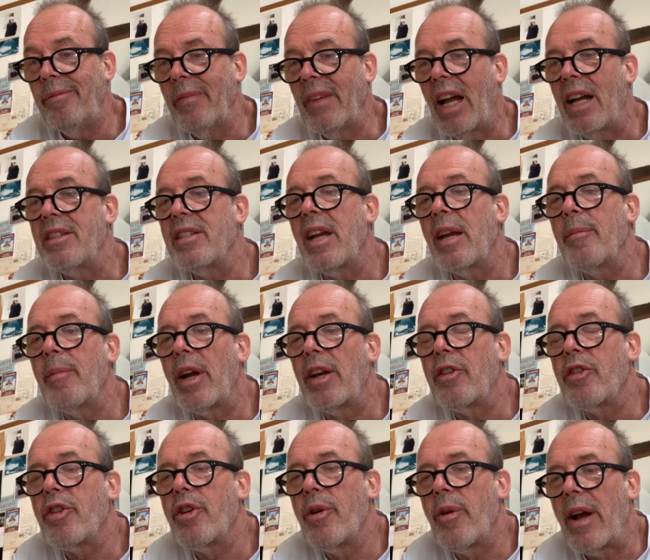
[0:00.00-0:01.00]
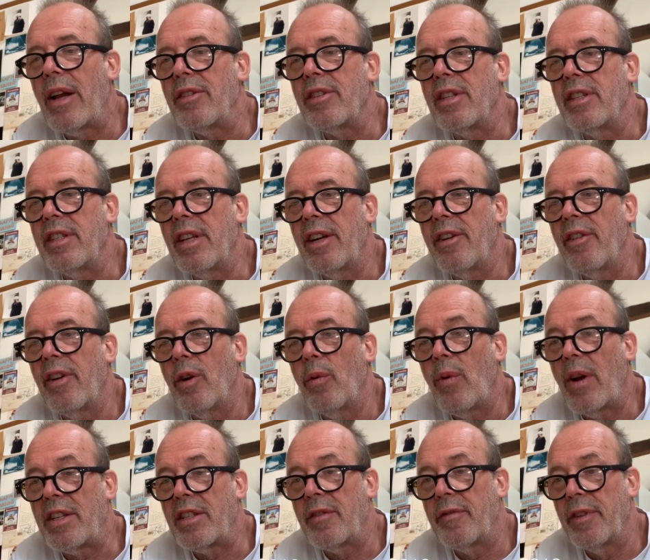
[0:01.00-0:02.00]
I take my crew out to dinner in
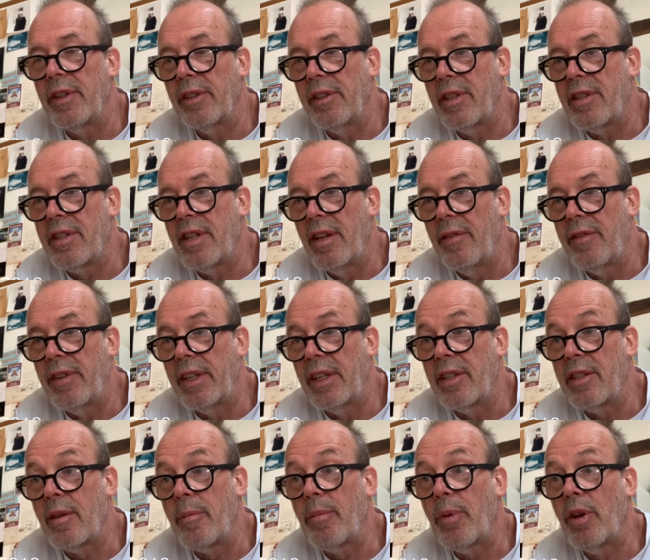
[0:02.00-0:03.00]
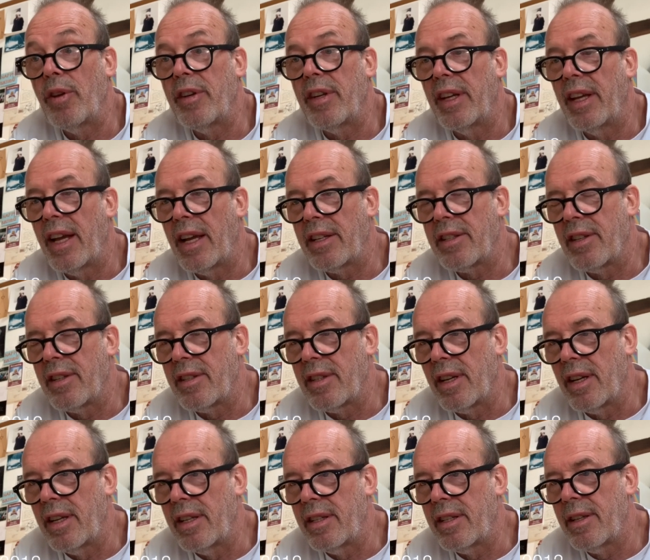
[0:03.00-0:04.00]
Westfield this evening as a bonding
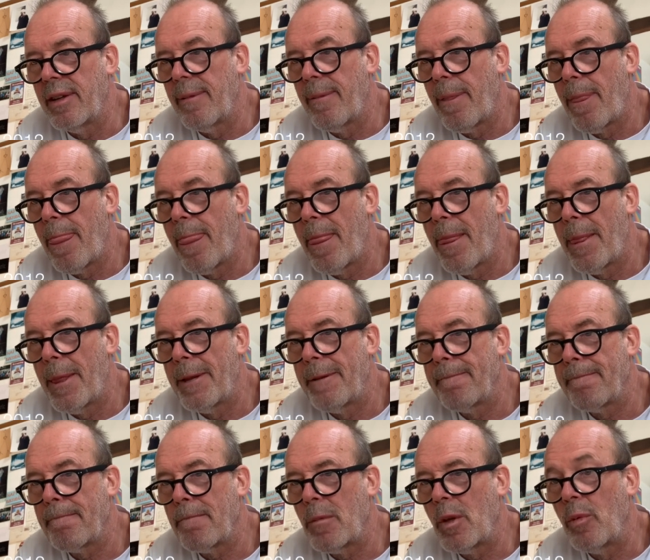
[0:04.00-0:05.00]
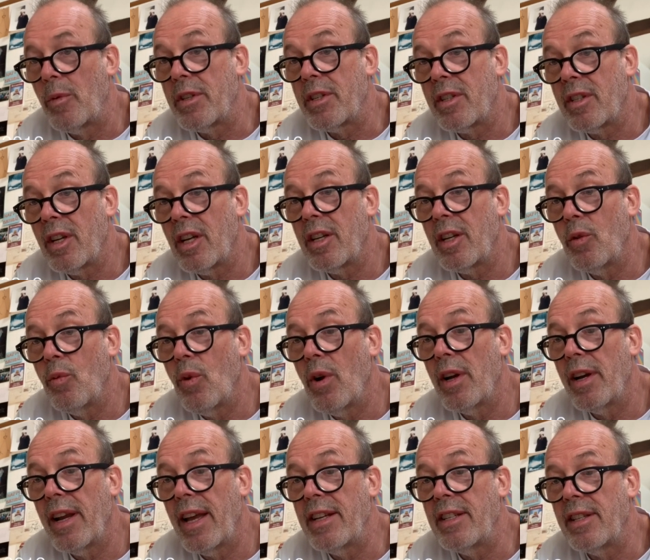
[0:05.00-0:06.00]
exercise. We're starting work
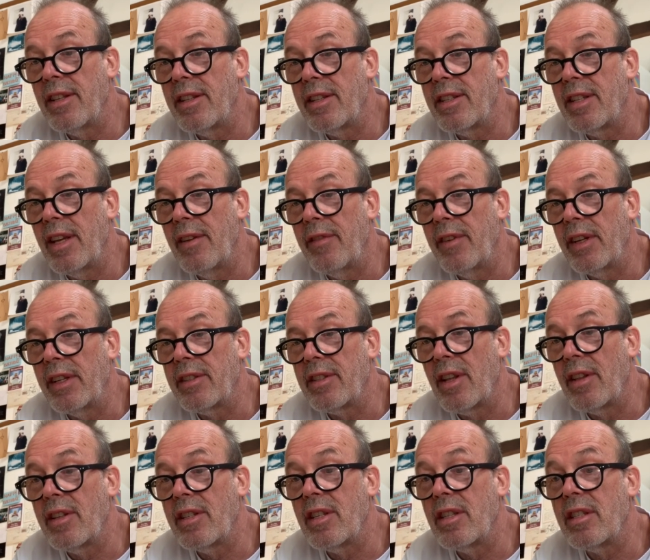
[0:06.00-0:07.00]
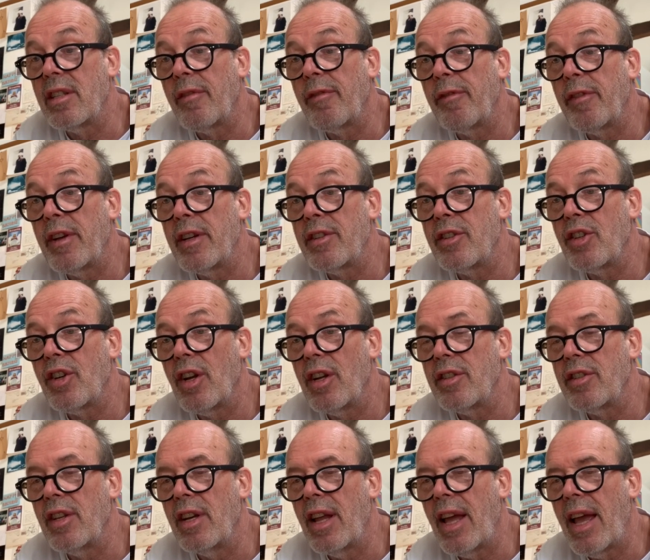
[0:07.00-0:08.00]
later this evening, so this is the first
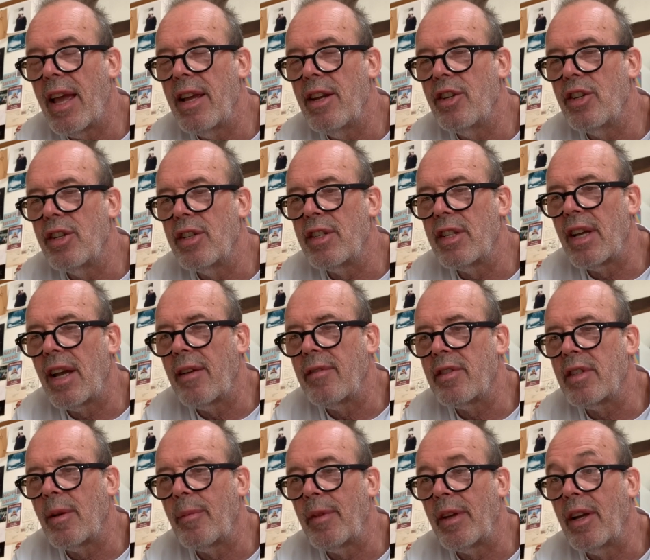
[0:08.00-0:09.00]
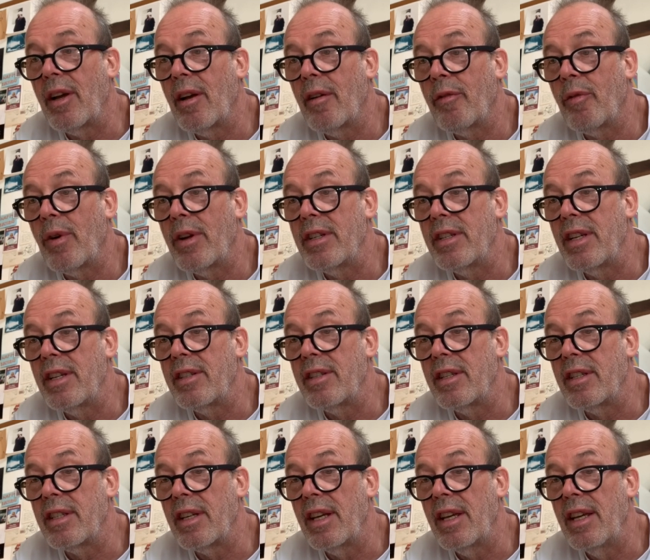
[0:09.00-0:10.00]
chance in ages to have something halfway
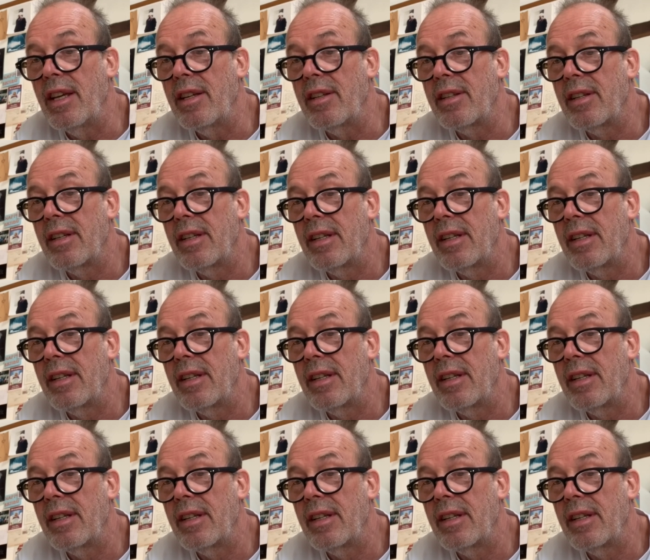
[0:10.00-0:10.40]
decent to eat.